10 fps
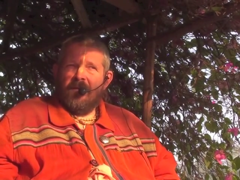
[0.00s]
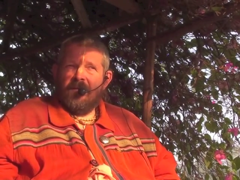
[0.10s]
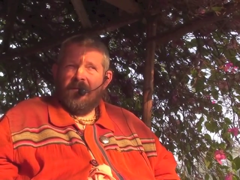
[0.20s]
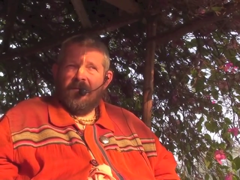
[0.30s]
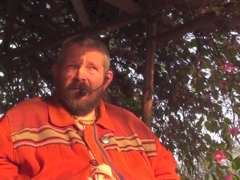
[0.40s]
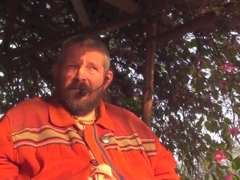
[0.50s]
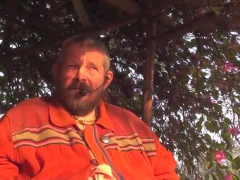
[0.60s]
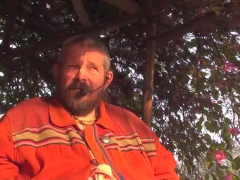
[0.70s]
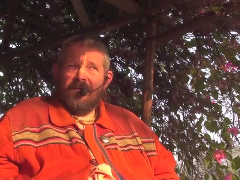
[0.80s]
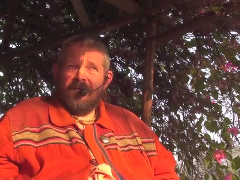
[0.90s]

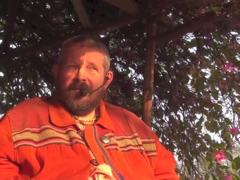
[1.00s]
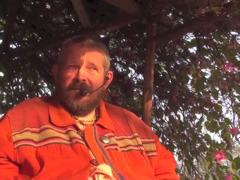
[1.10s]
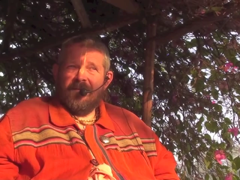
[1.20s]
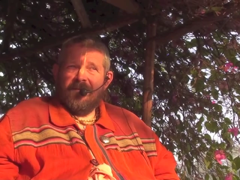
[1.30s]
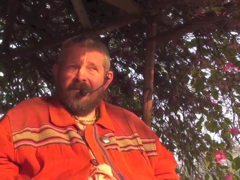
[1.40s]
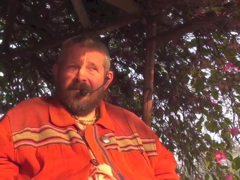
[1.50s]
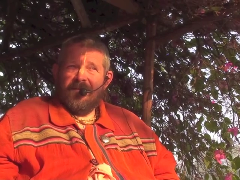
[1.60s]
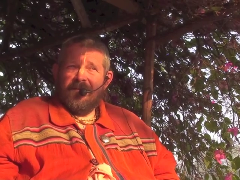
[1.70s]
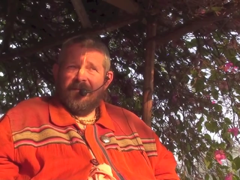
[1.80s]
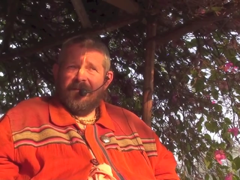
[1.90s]

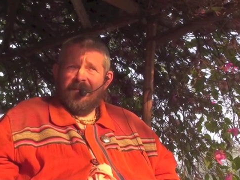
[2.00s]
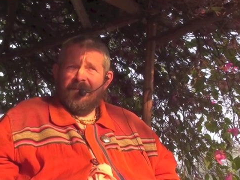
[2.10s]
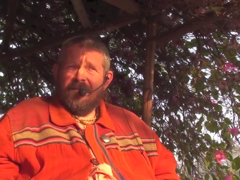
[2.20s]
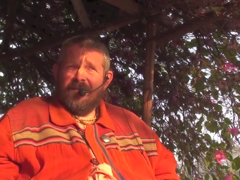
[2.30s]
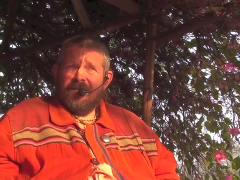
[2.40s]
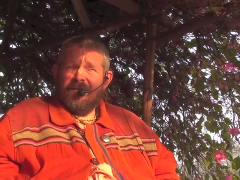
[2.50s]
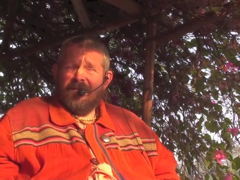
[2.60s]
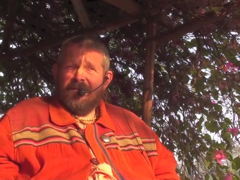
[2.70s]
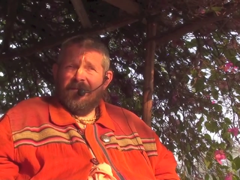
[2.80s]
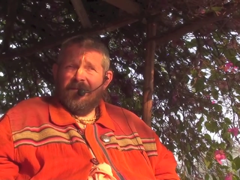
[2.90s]

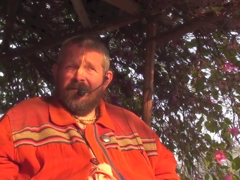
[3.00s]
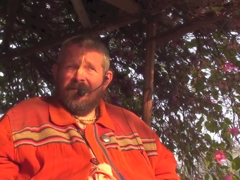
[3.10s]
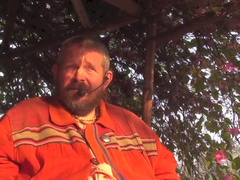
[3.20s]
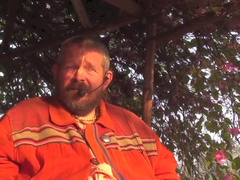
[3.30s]
(silence)